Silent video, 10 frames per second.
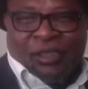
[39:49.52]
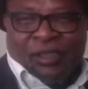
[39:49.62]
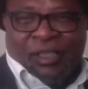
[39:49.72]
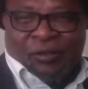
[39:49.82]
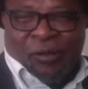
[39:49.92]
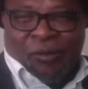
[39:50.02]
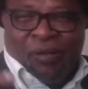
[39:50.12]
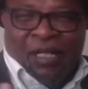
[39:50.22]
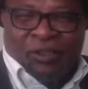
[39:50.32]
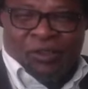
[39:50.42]
the
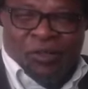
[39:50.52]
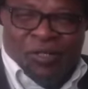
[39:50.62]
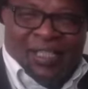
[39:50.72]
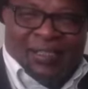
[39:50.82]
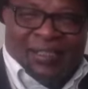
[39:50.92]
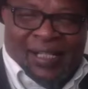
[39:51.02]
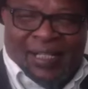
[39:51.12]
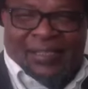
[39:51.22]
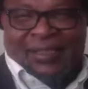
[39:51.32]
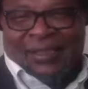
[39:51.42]
normal Tosa
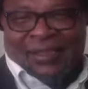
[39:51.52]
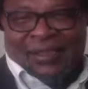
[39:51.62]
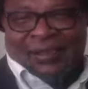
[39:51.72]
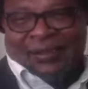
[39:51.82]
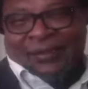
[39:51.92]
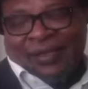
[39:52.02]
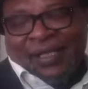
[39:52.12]
tradition.